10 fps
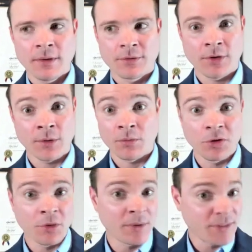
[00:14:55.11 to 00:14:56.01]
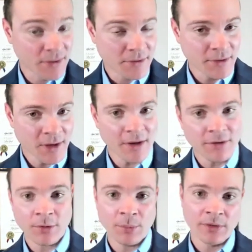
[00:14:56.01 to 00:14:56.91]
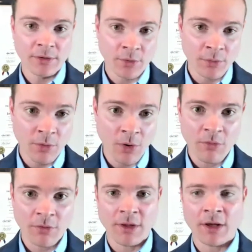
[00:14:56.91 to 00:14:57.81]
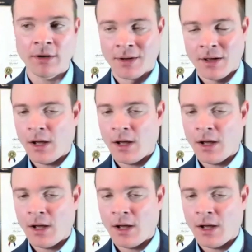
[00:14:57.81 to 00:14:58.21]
So could it be 60 days? Could be a little over that.